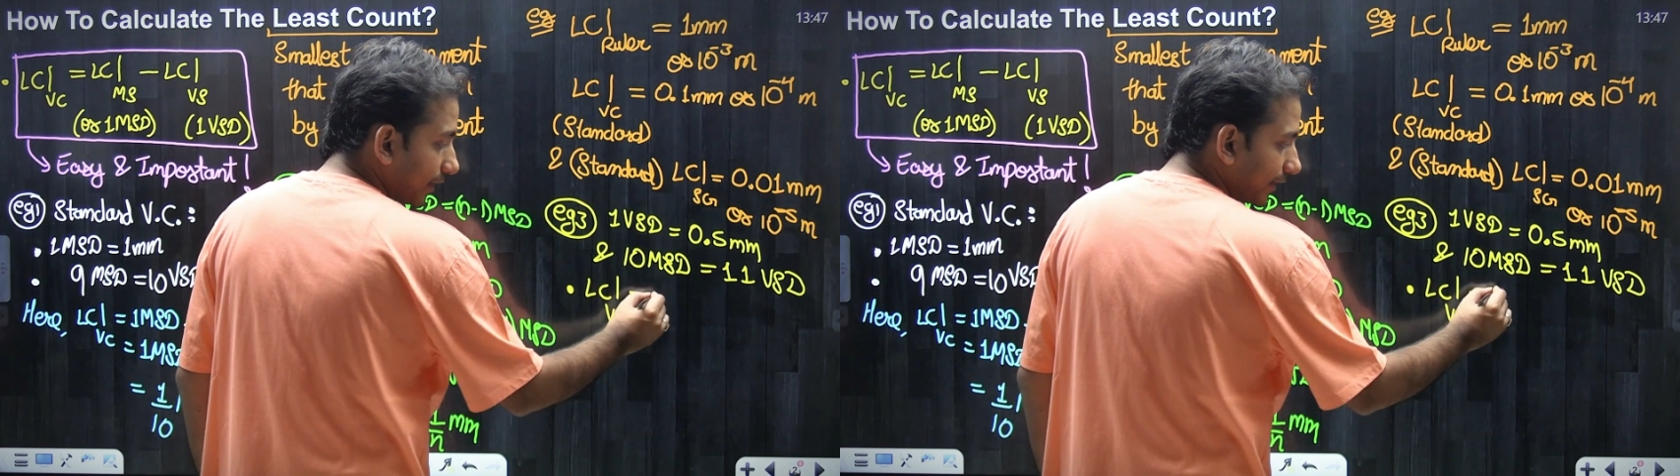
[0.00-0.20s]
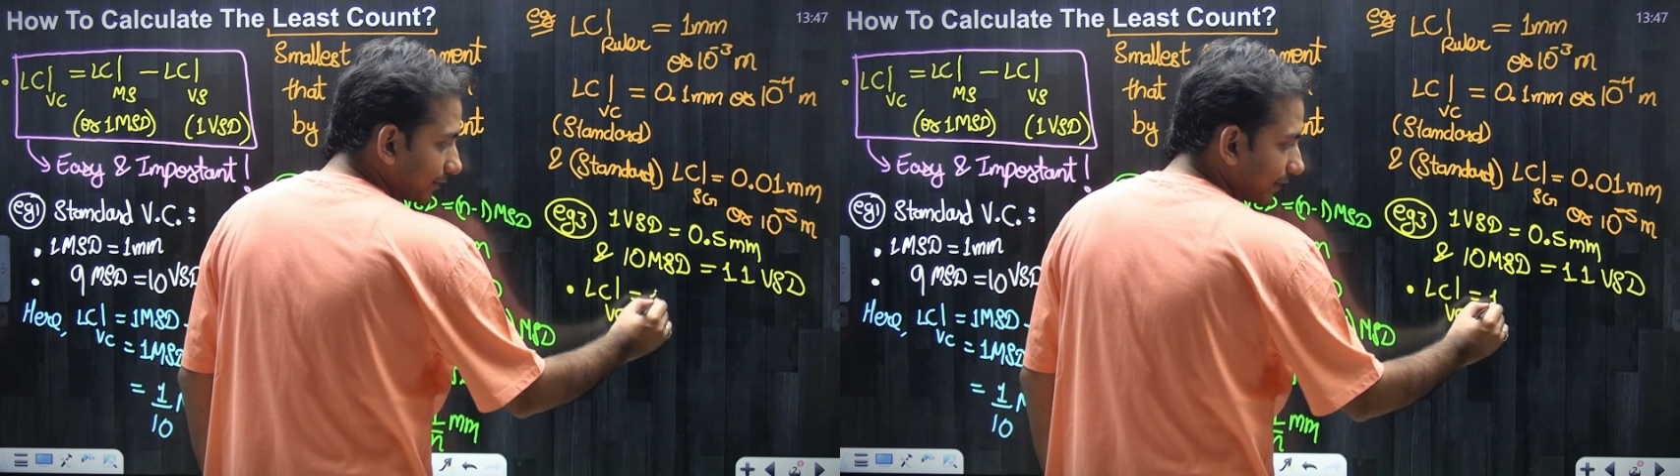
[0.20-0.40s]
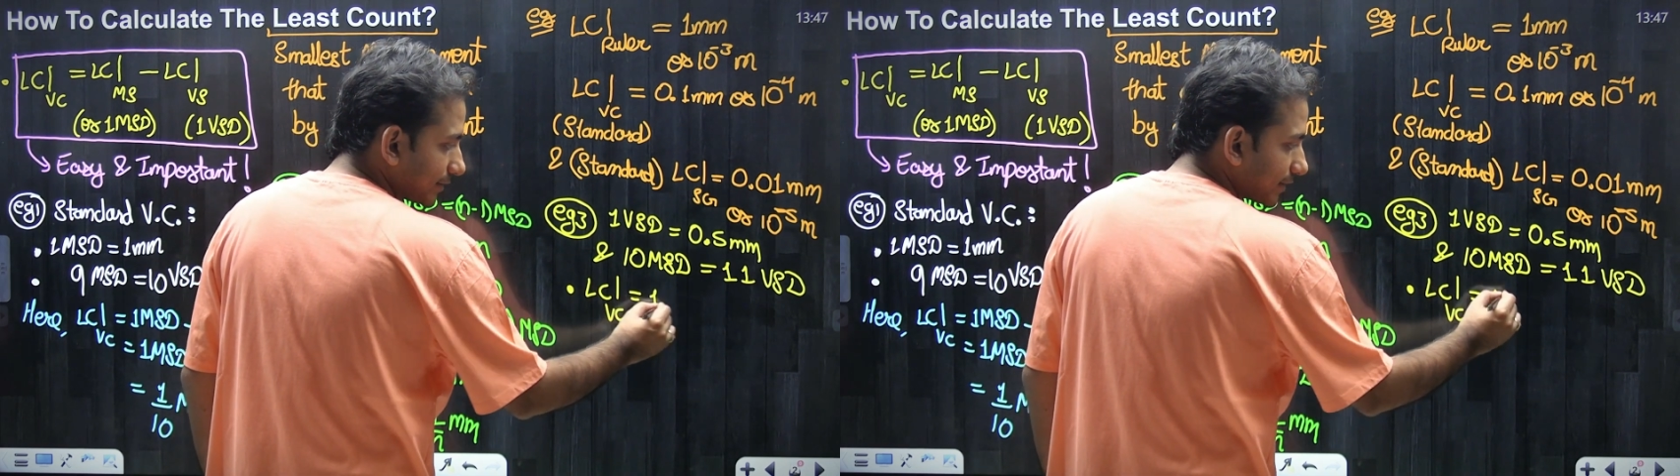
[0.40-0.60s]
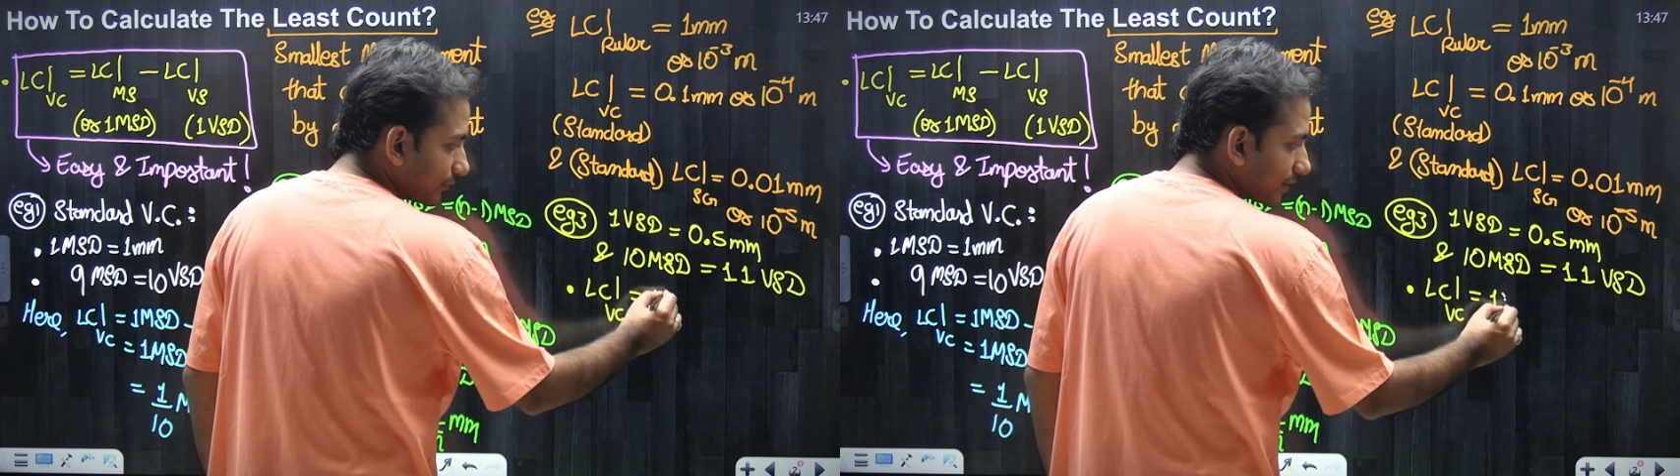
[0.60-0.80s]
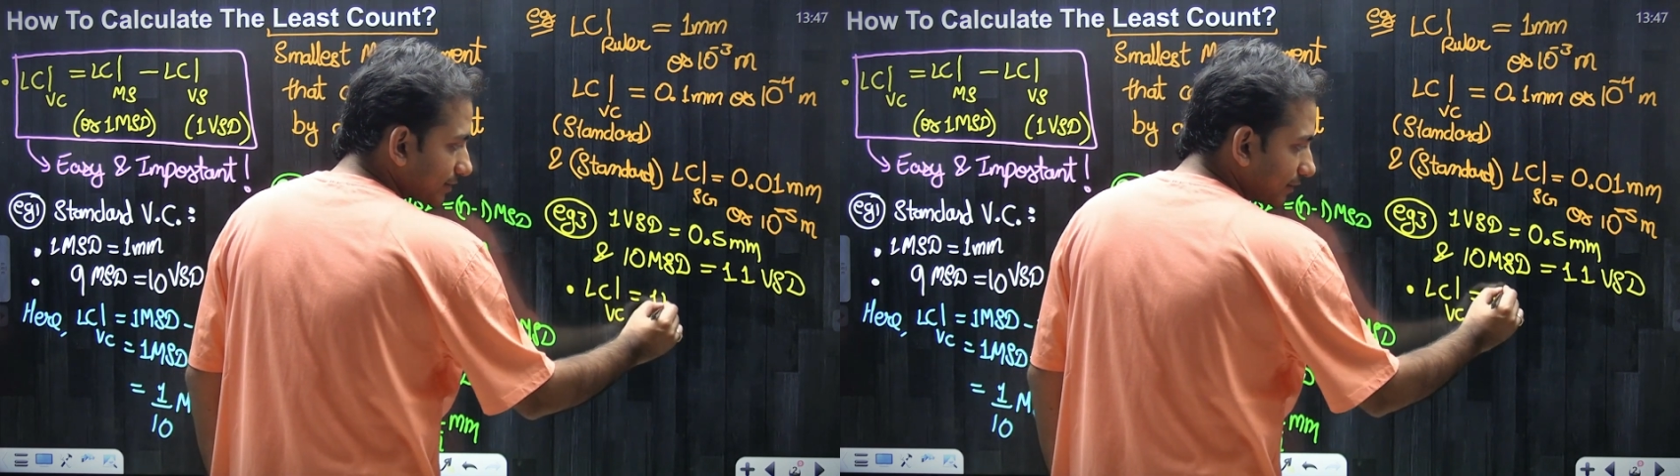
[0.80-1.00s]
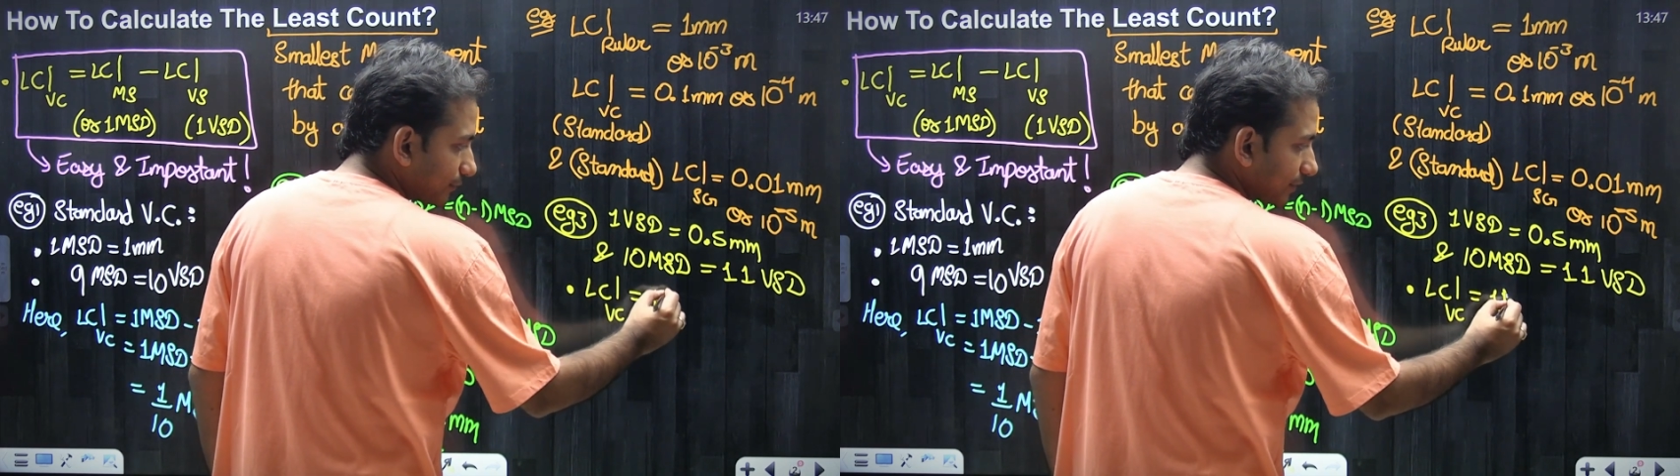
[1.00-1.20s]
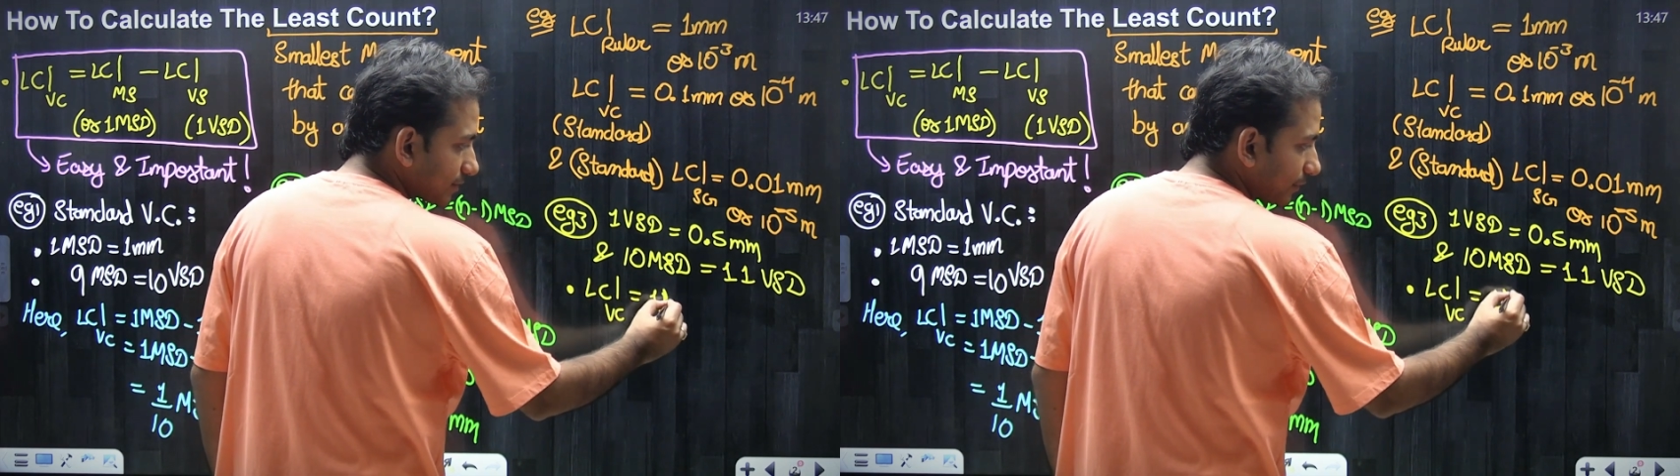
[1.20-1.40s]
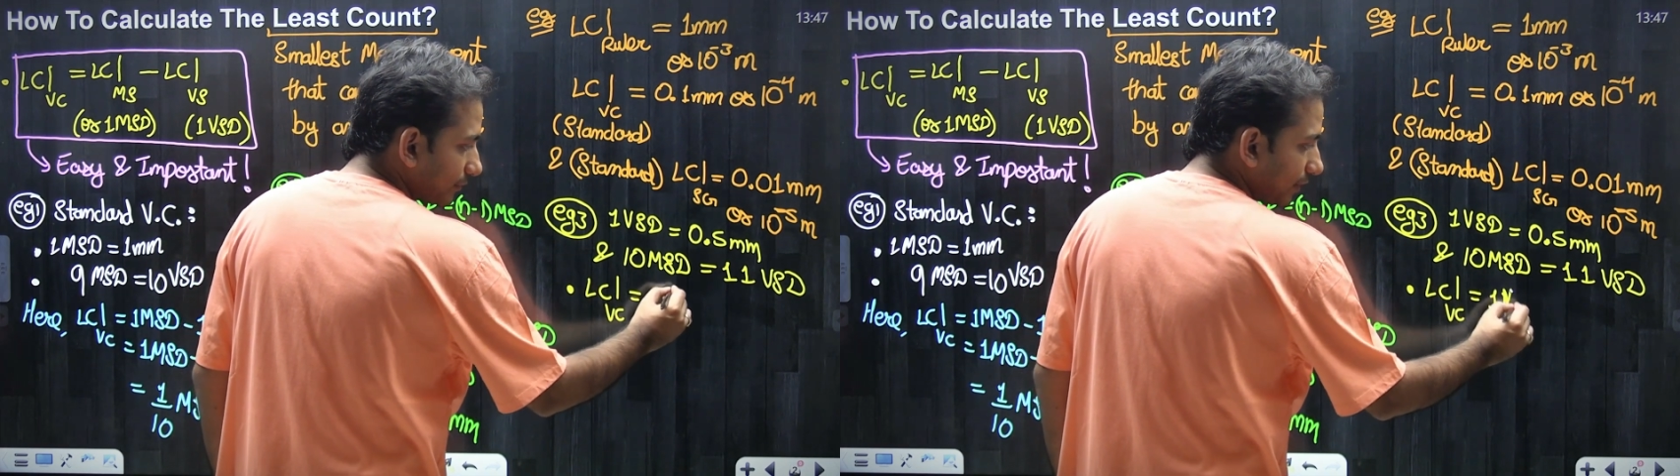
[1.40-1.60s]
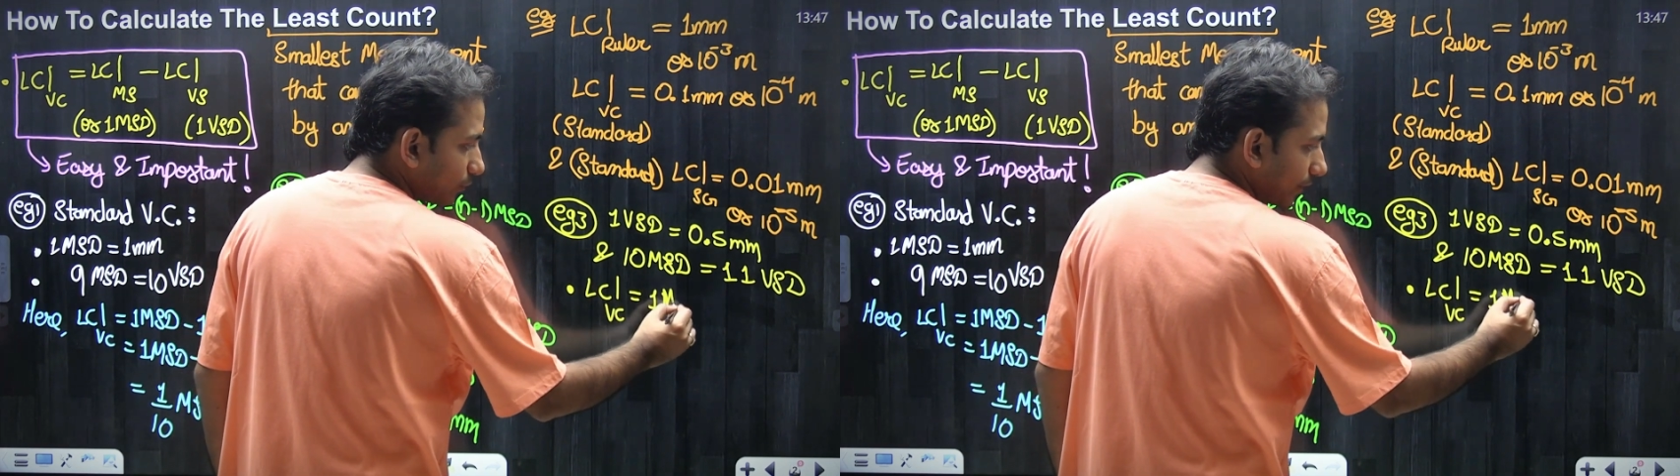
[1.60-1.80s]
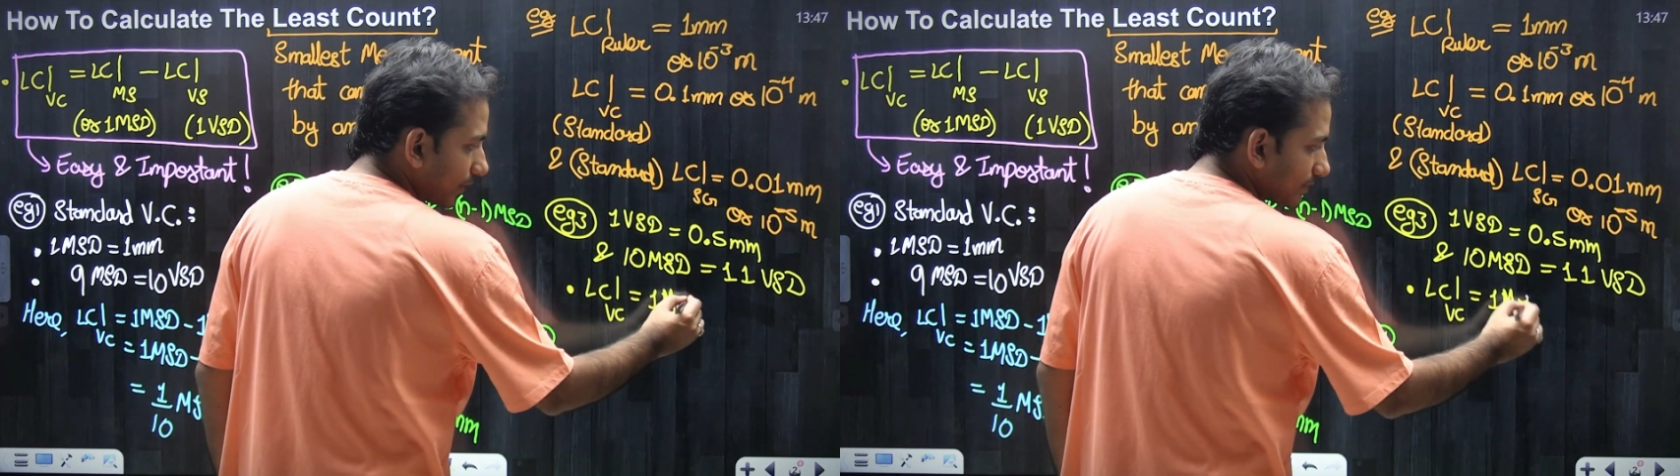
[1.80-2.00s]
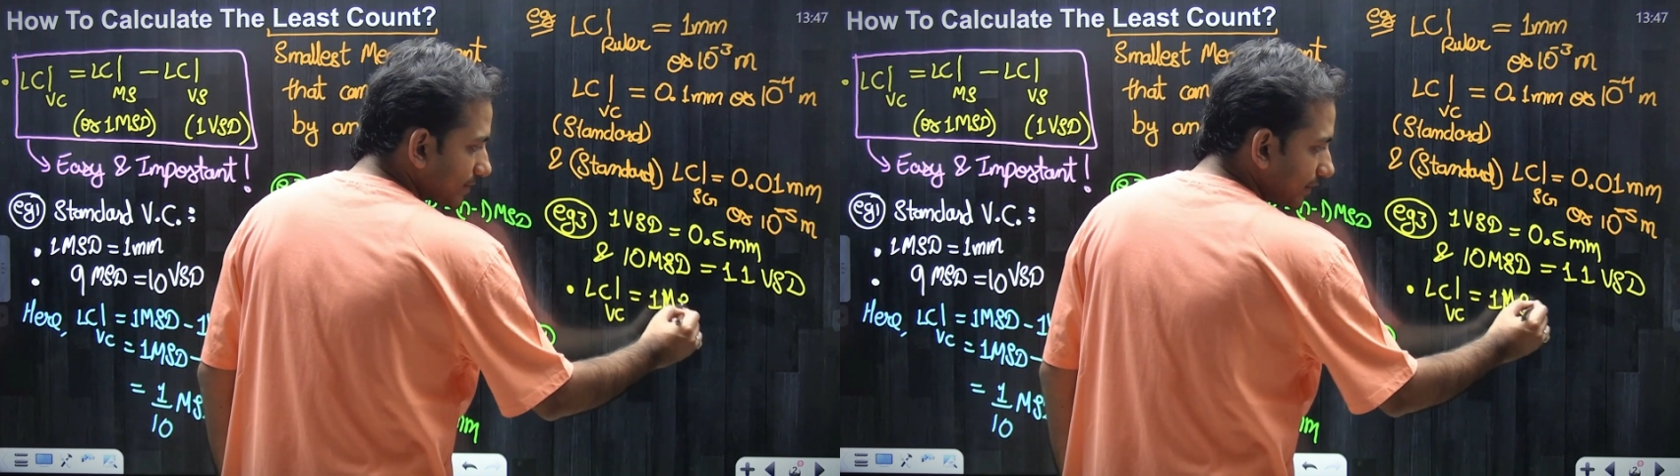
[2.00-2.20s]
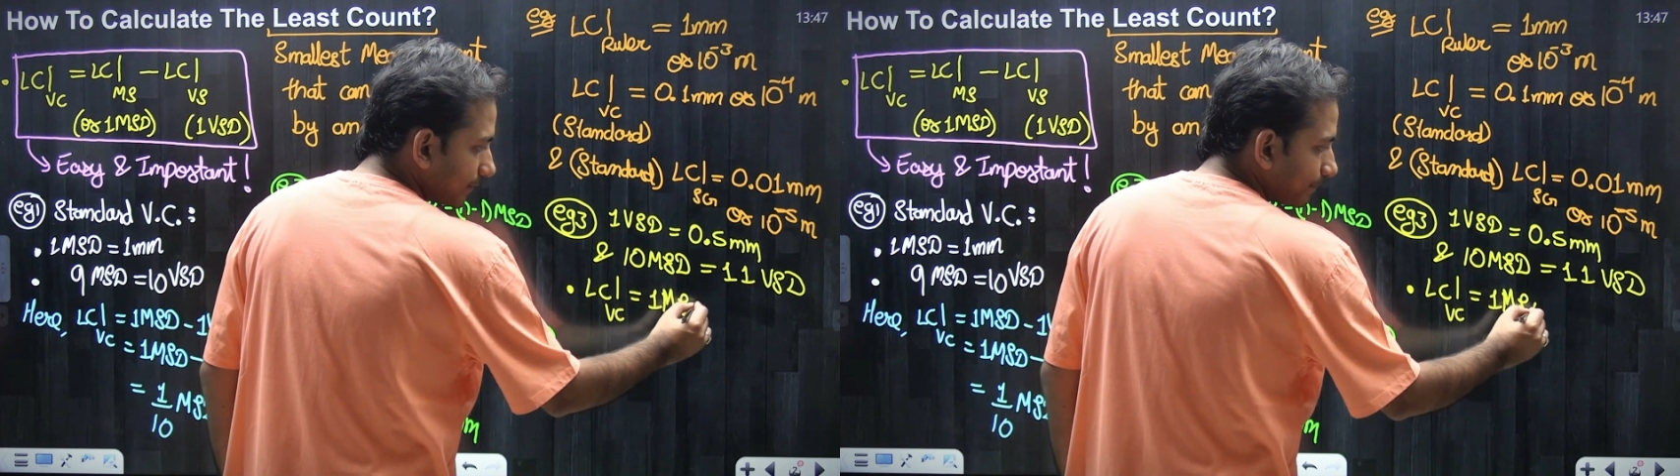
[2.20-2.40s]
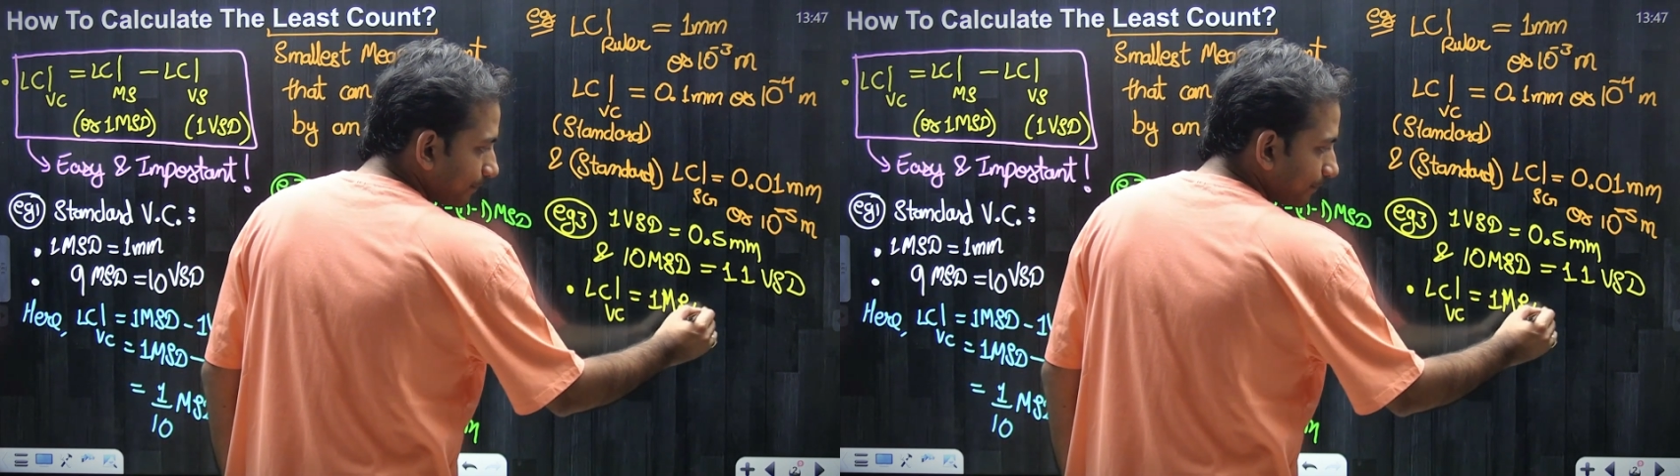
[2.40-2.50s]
again that is given as the difference between 1 MSD